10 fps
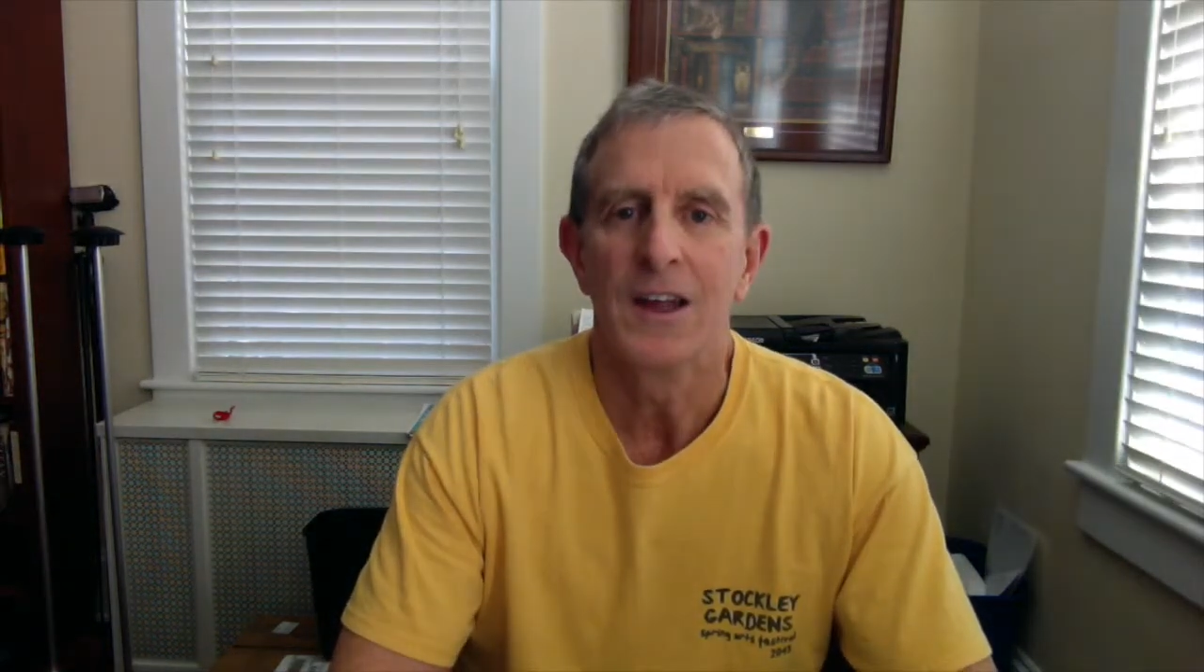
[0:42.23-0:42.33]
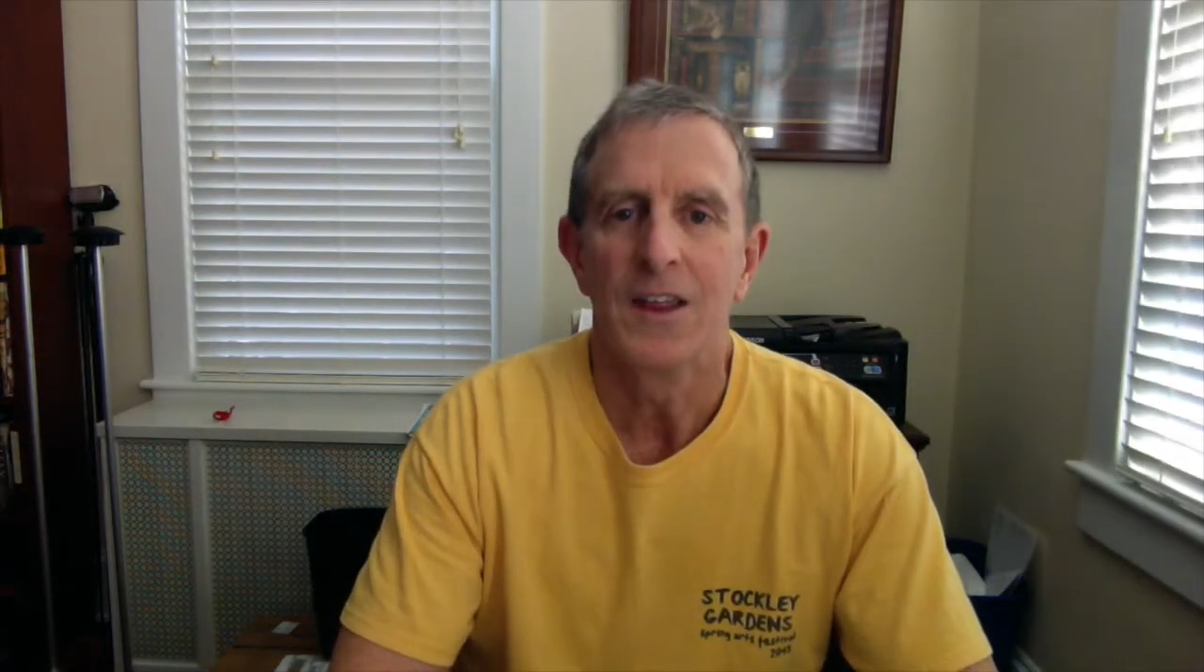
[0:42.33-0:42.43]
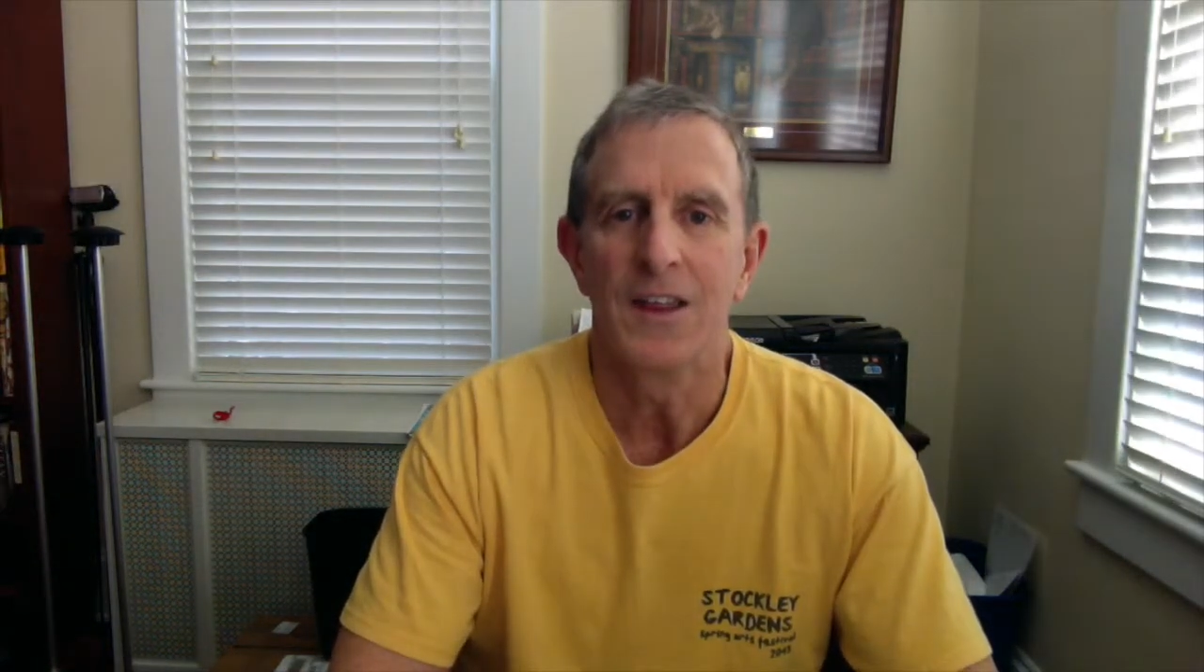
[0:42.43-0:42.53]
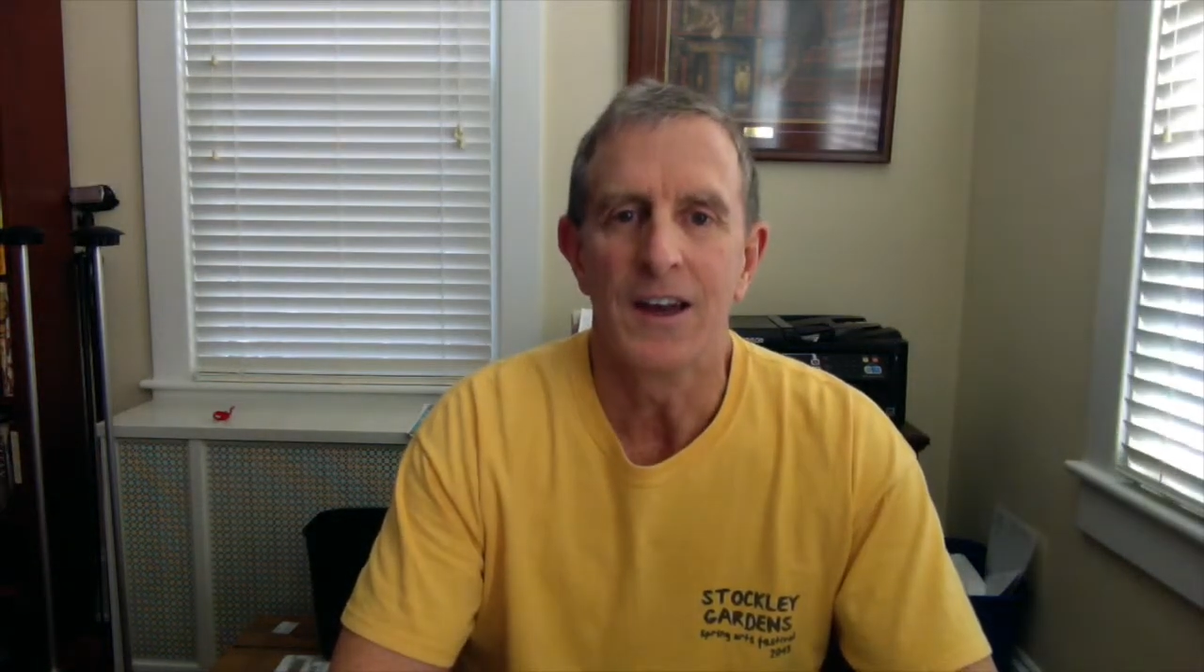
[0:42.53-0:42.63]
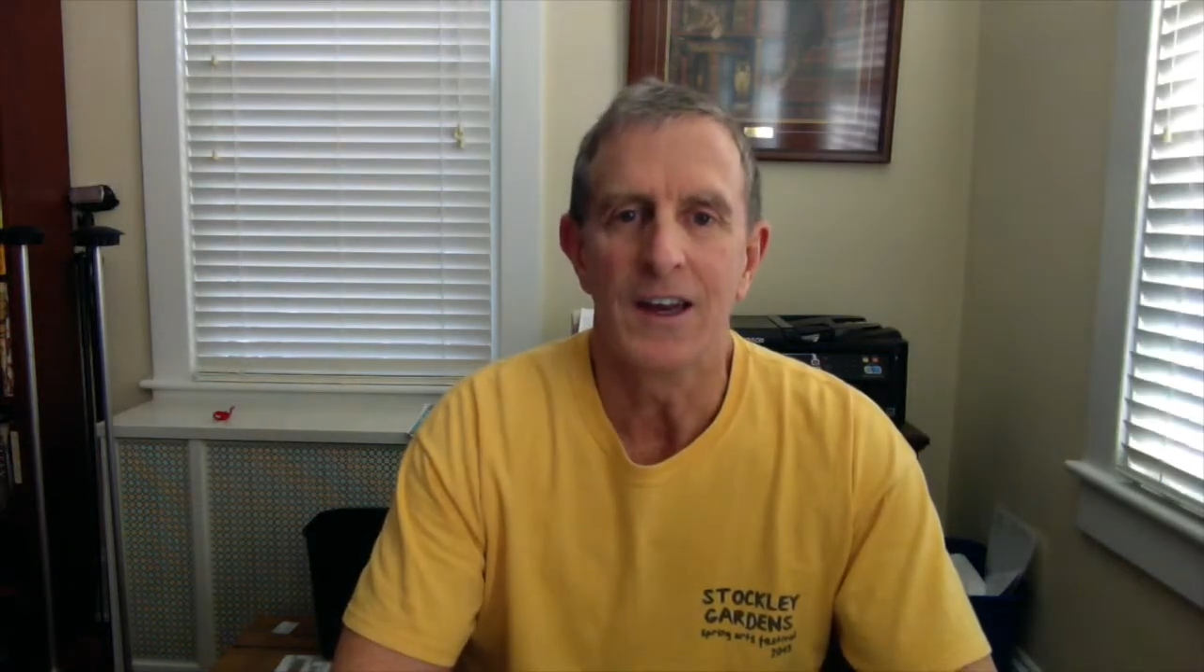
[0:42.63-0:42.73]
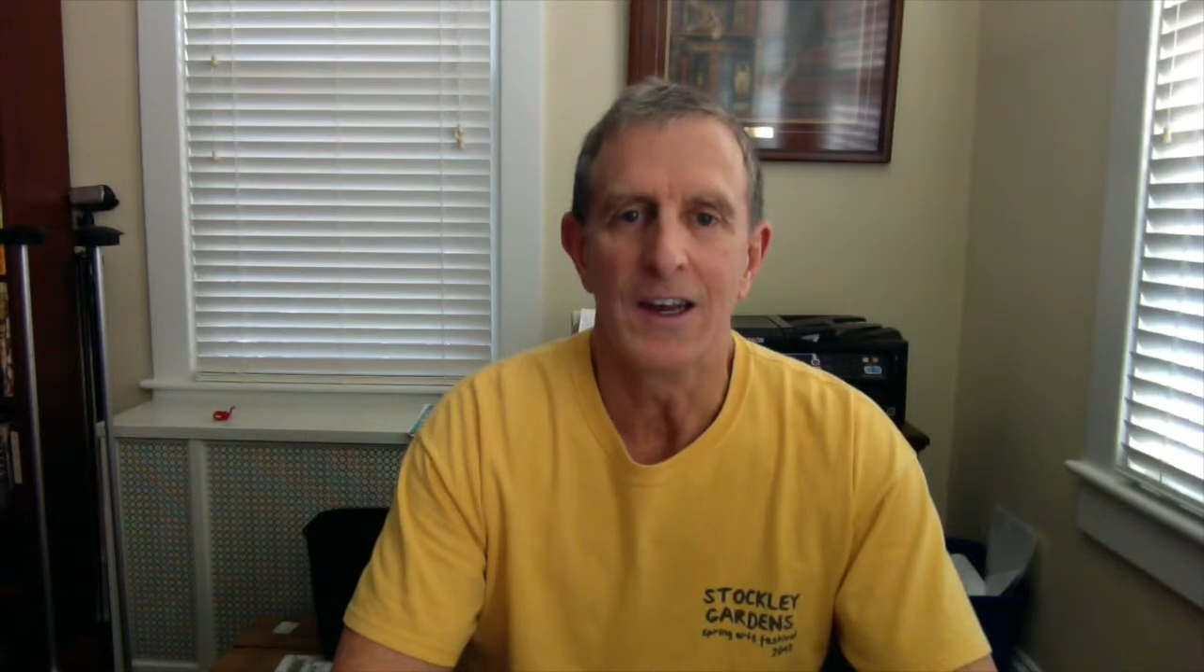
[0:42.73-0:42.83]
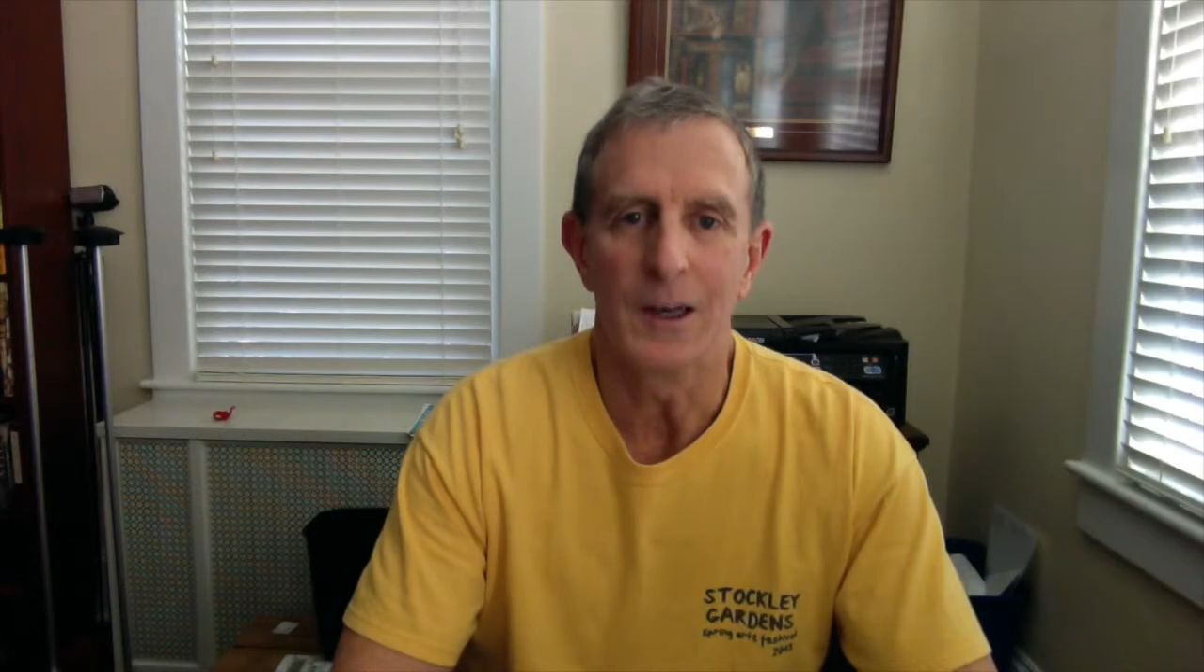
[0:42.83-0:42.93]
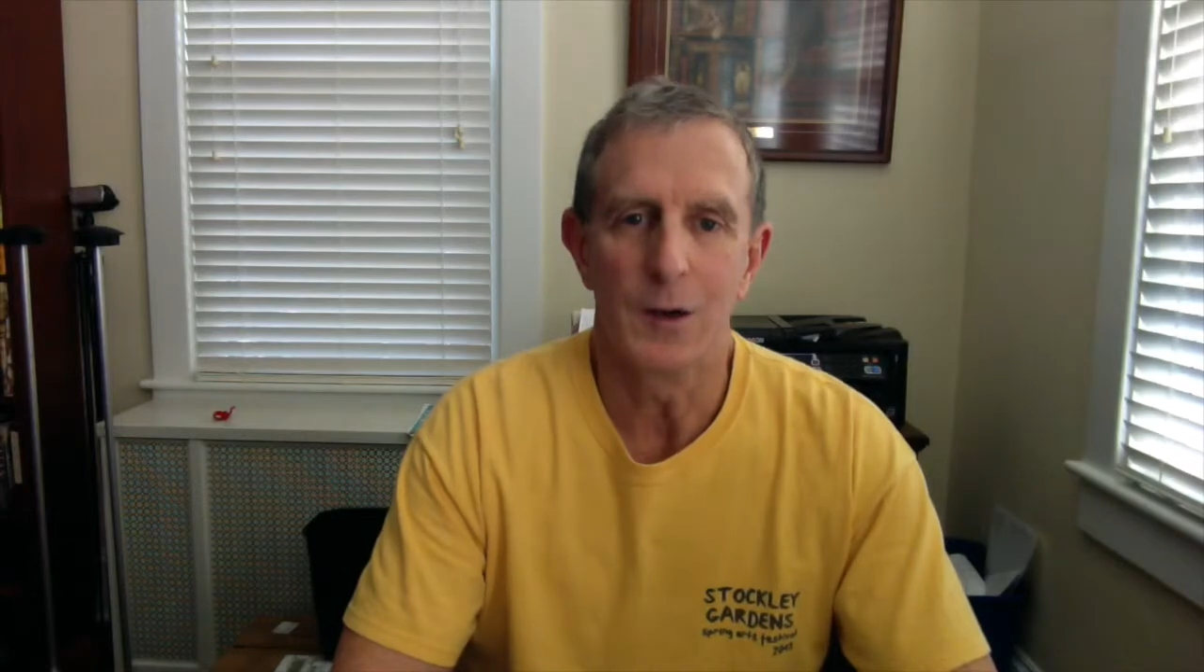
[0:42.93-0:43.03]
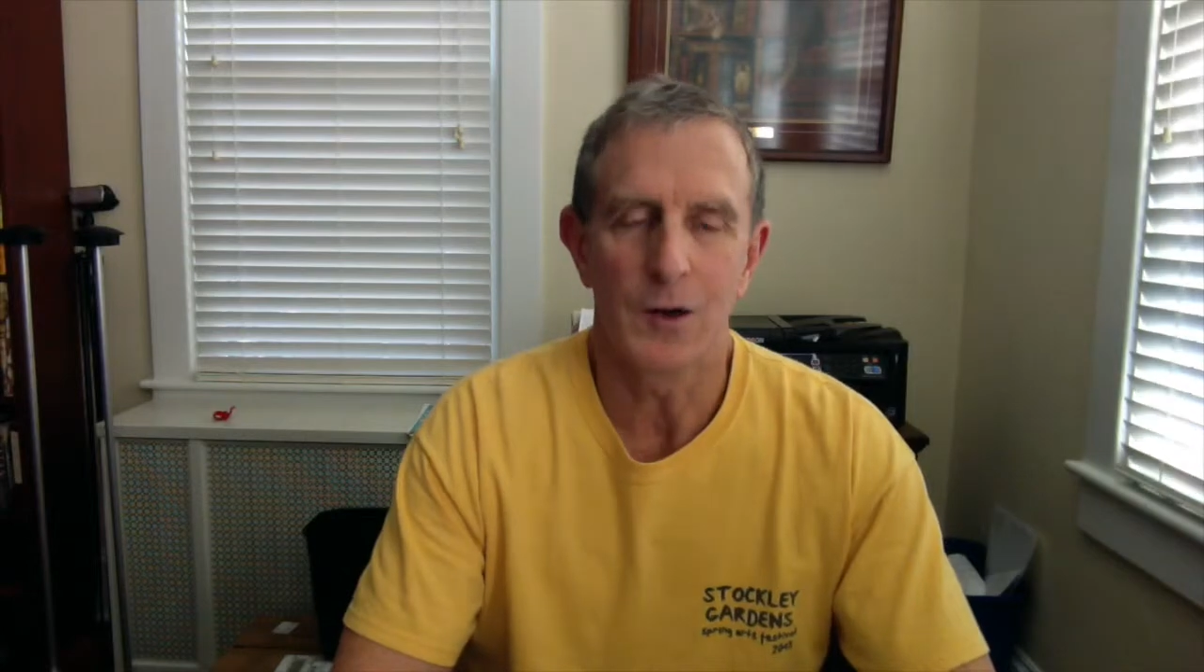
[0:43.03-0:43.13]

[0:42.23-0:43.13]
that a low